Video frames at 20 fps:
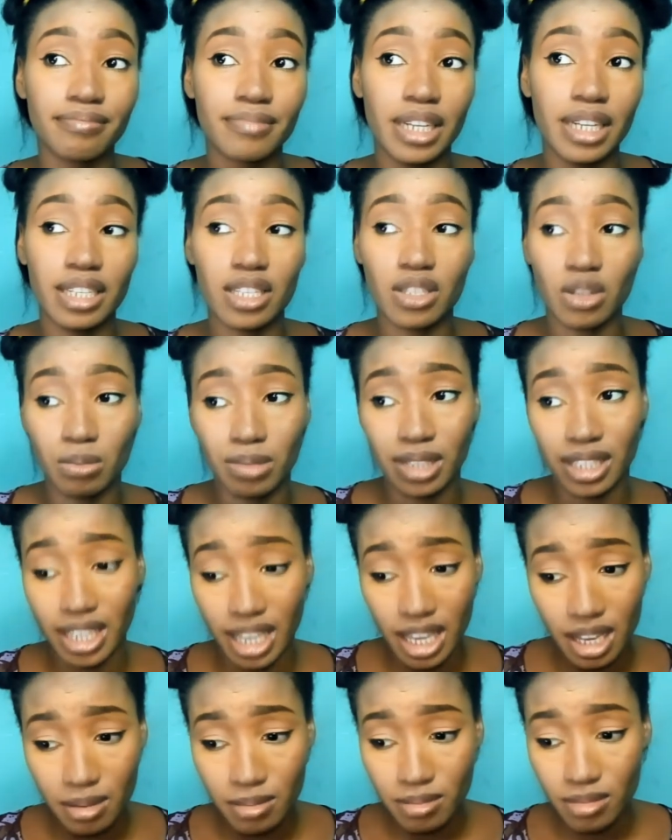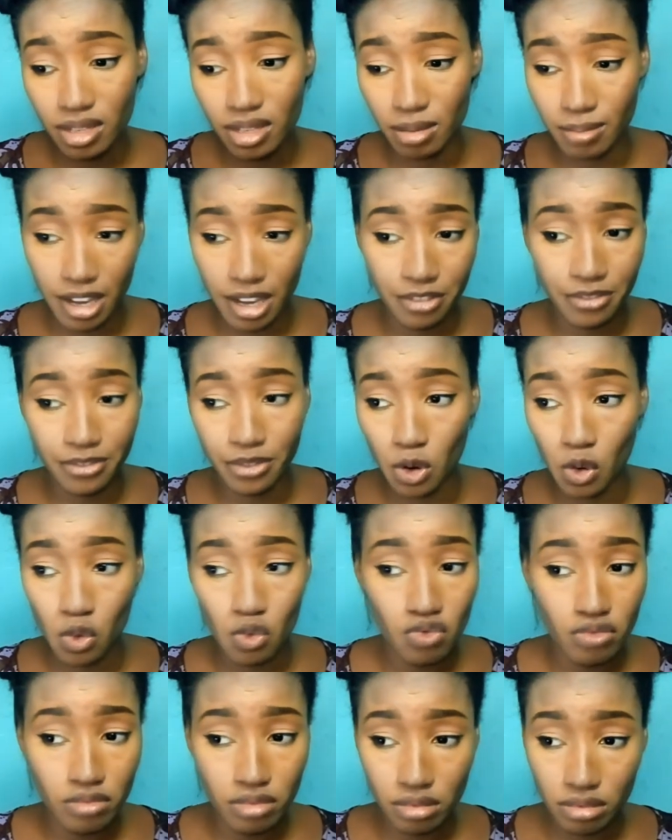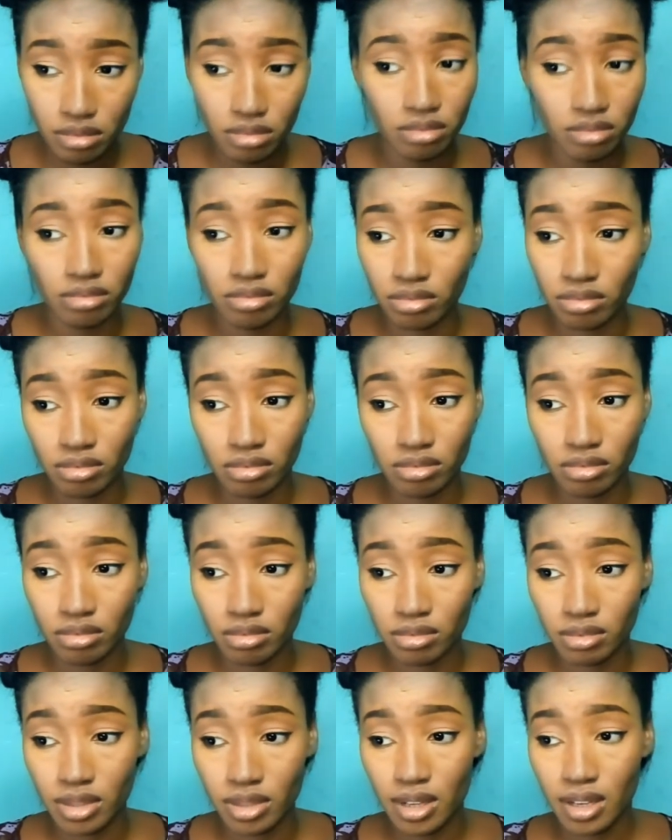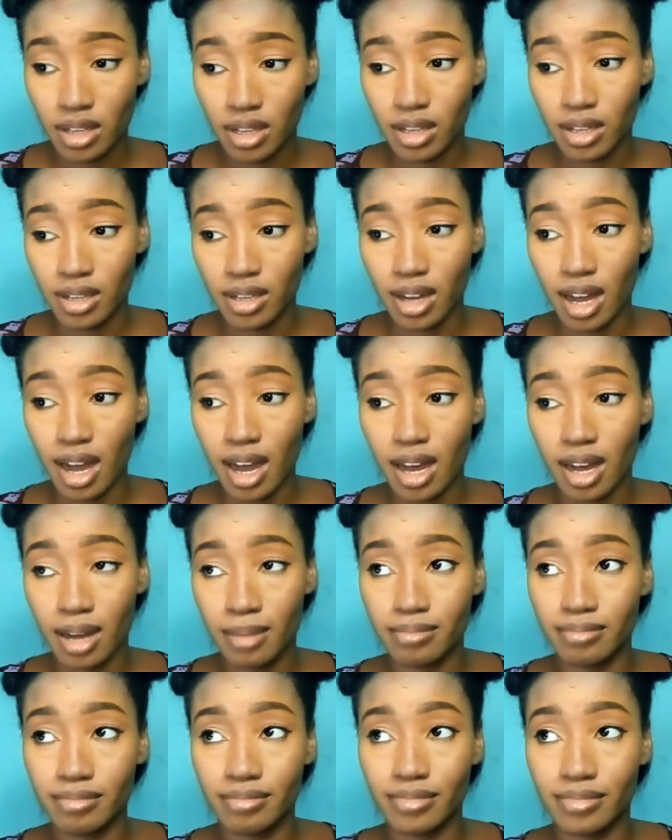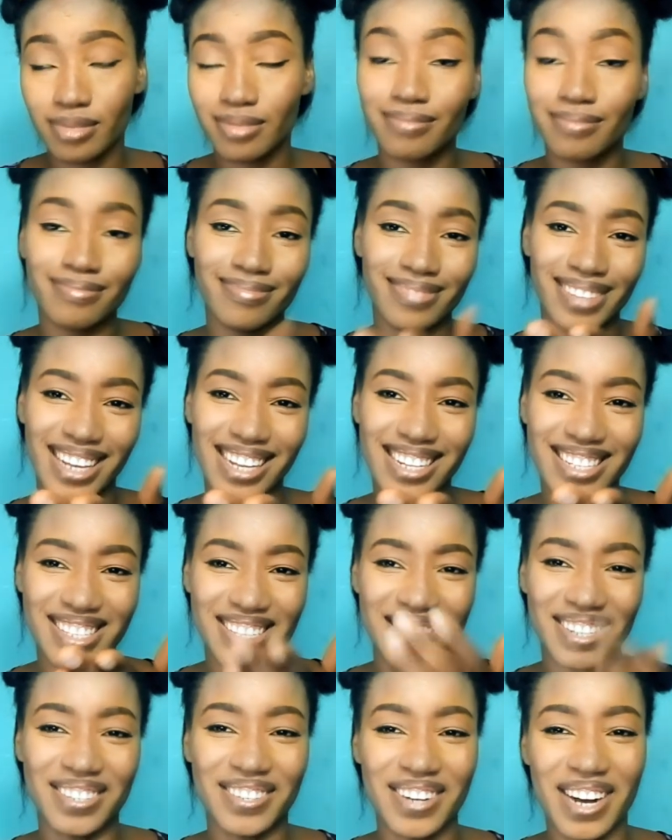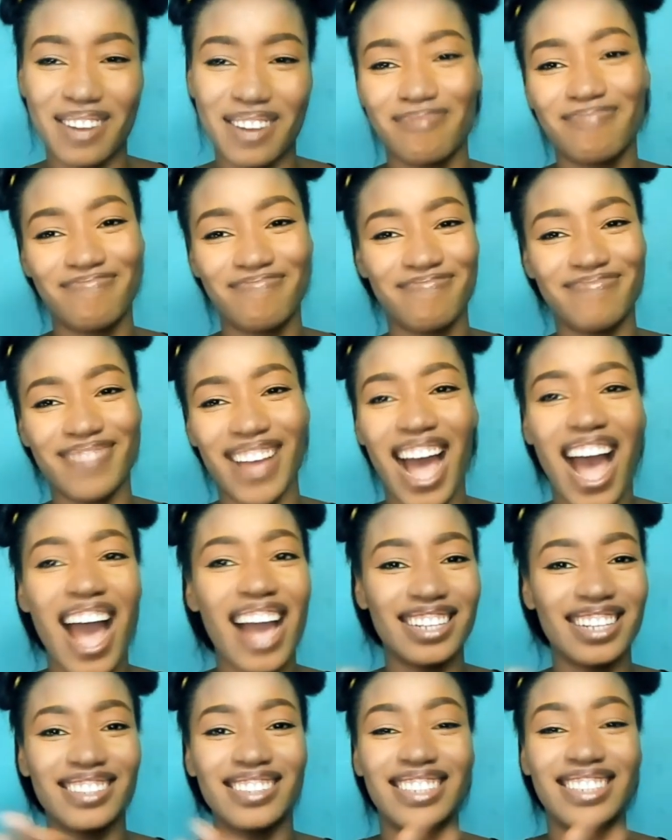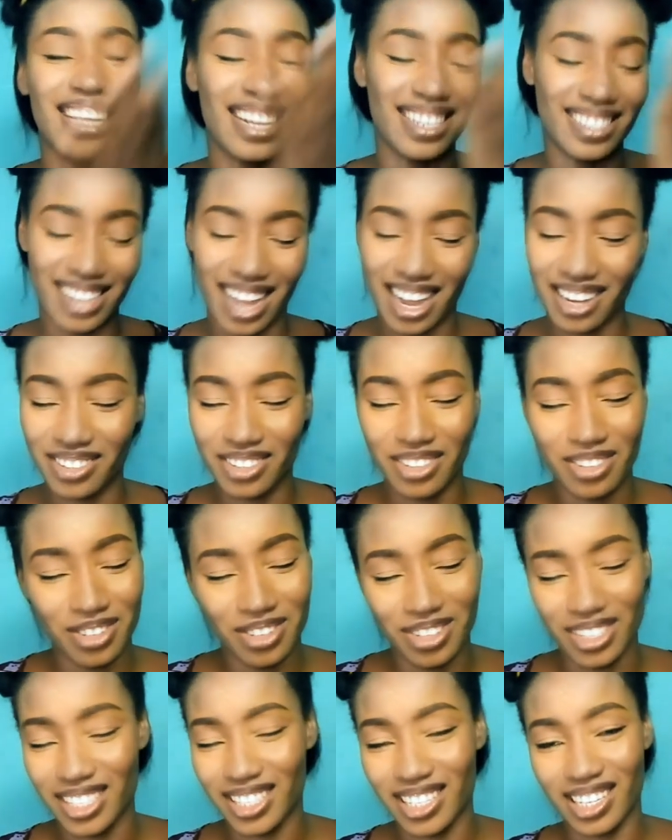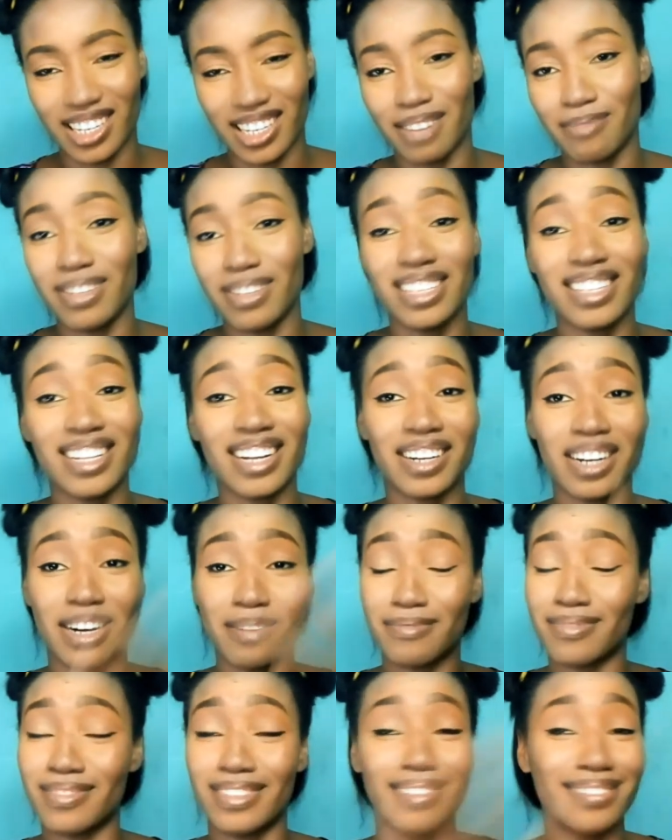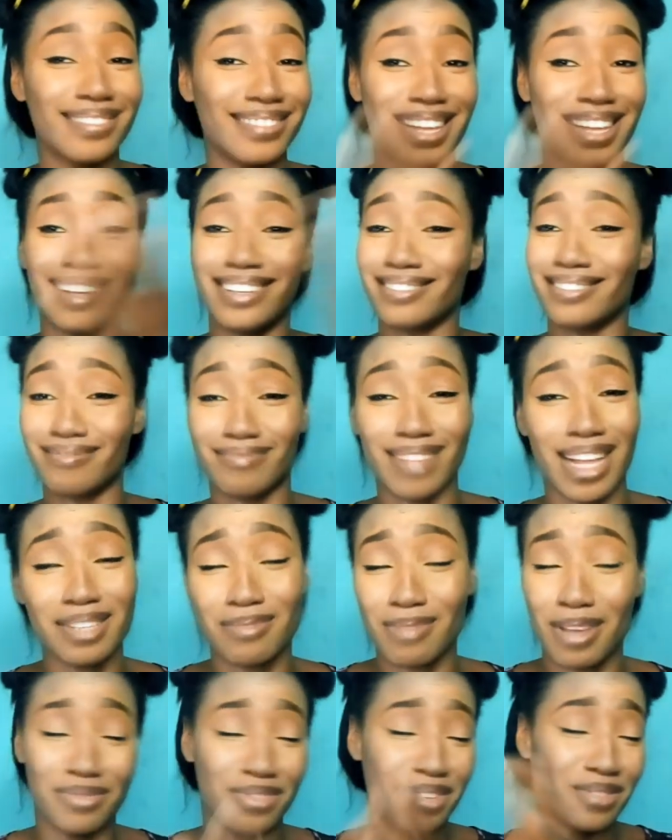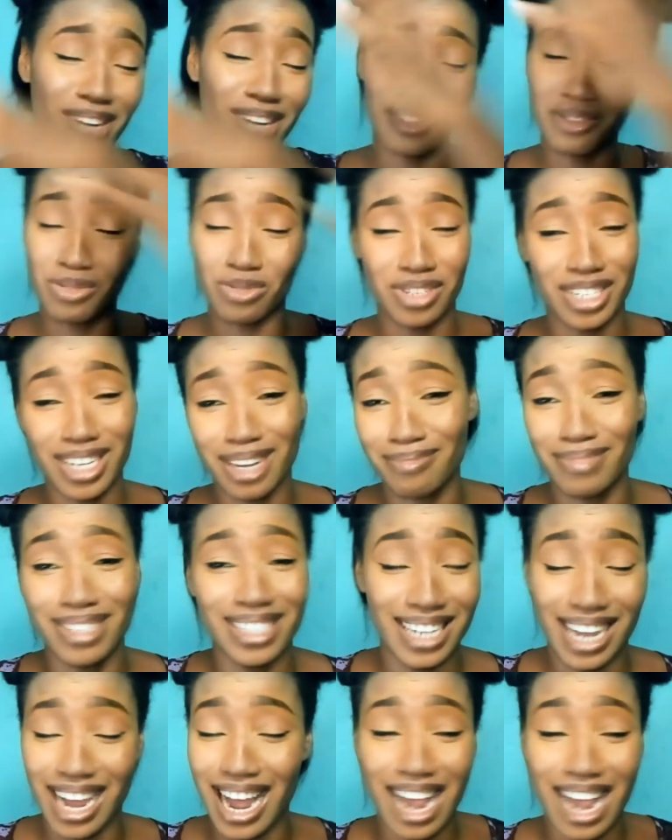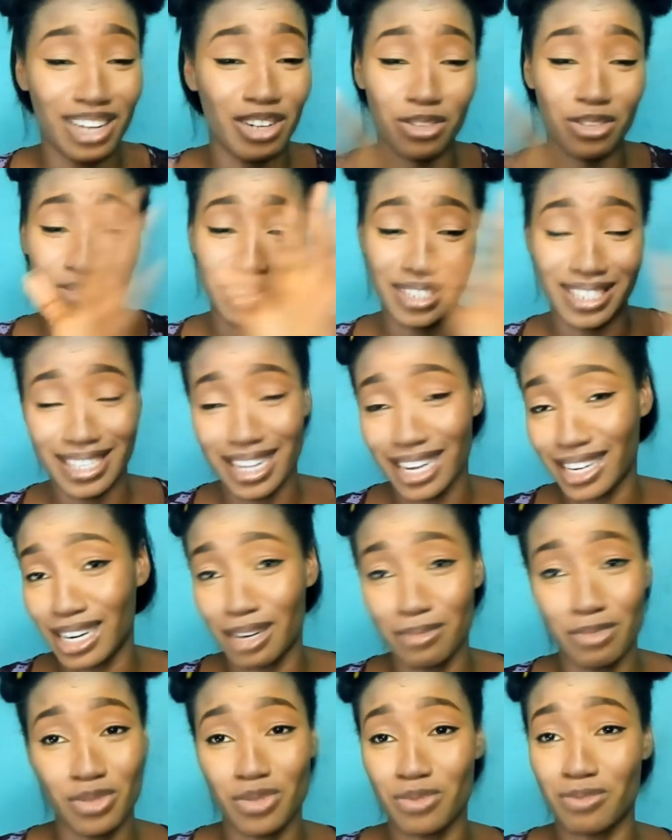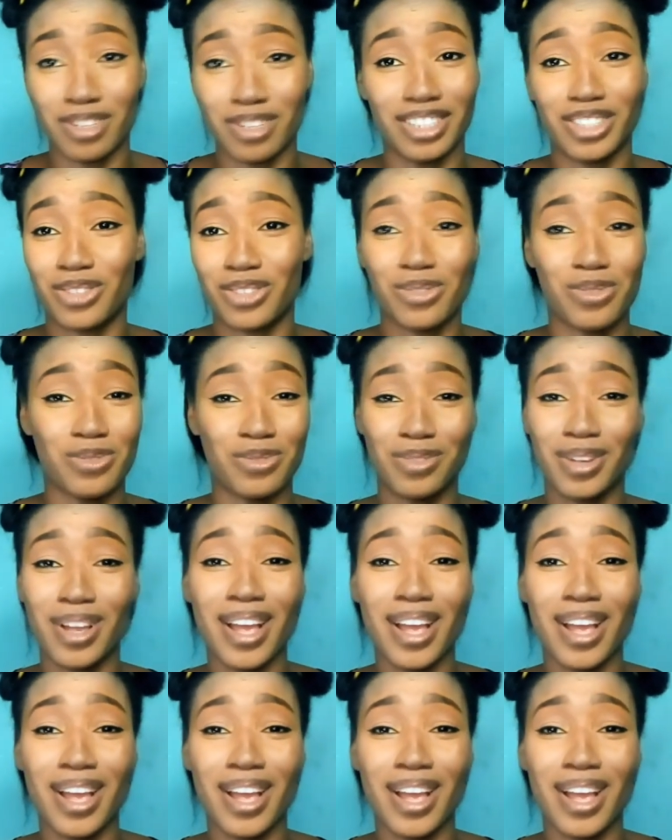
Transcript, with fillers: play some games on my phone um instagram I could yes, I could go to Instagram. Instagram like that's my favorite social media. I love Instagram so much. So